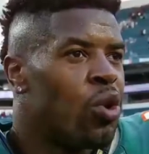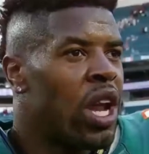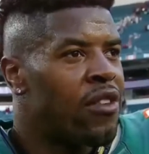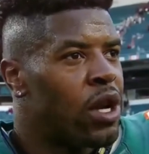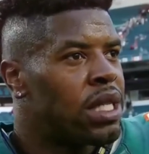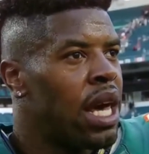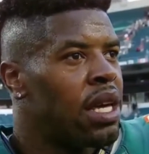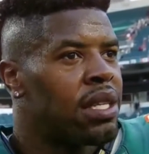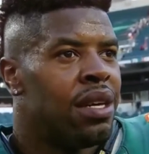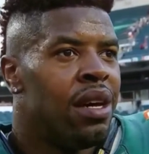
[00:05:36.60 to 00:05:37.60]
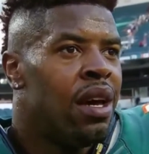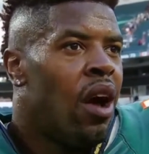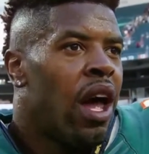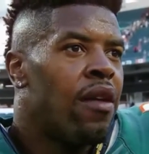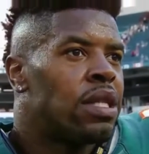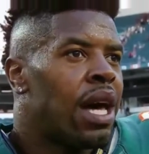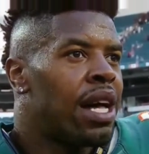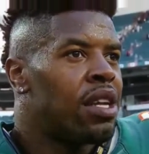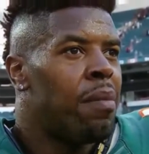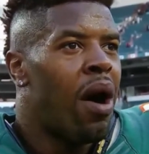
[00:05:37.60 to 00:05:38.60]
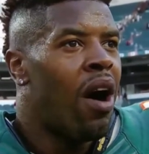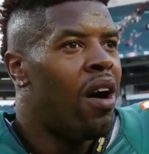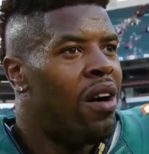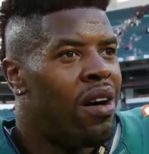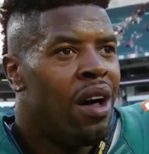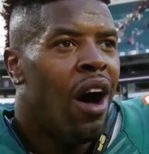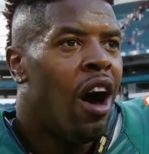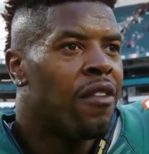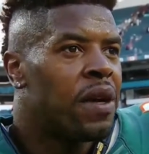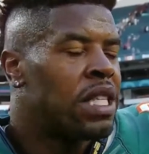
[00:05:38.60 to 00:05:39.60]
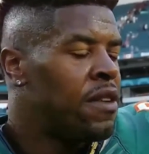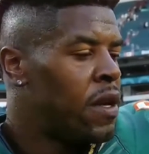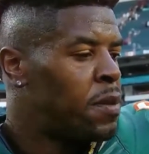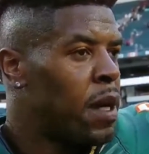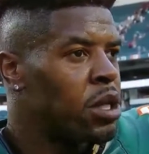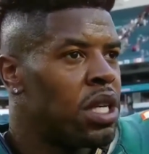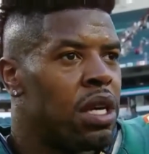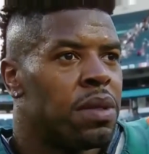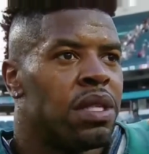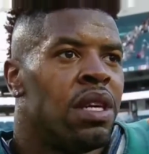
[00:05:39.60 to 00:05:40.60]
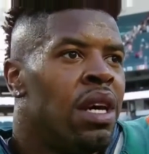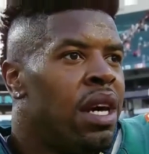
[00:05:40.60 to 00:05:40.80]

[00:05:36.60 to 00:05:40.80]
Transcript: Yeah, we have no dice. You know, I was at the mall offloading some spaceships,